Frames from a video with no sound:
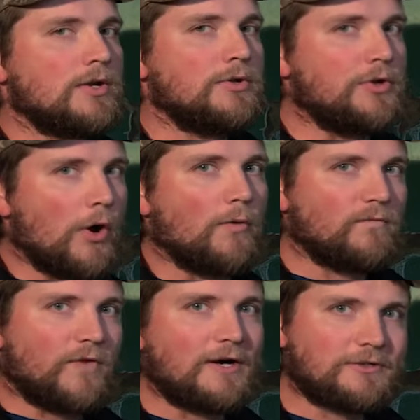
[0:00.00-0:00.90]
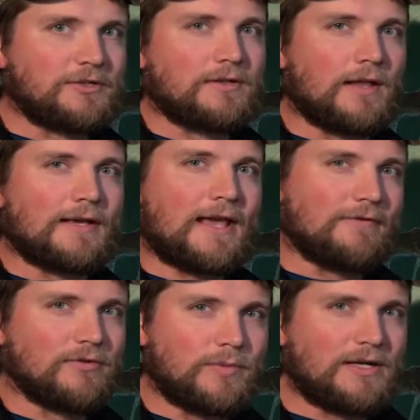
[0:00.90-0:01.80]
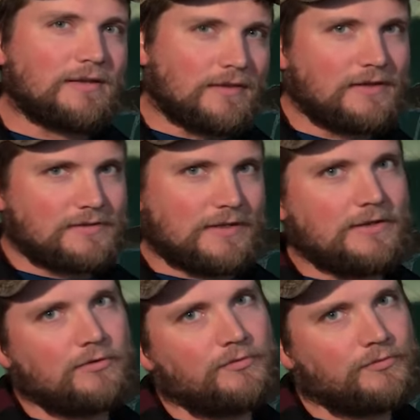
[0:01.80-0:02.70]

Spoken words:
don't function like everybody thinks they do.